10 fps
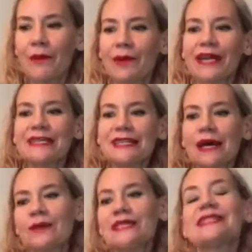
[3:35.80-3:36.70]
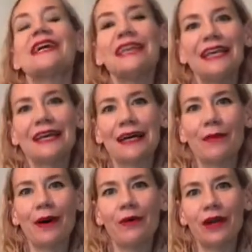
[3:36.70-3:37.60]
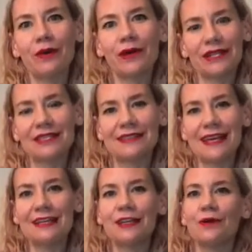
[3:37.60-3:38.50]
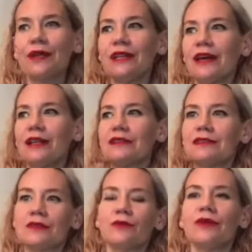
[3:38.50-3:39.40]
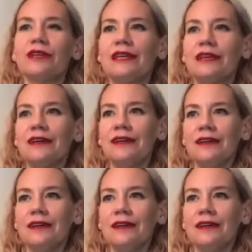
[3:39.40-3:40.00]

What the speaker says: Because as I was thinking about what I wanted to say to you and to really,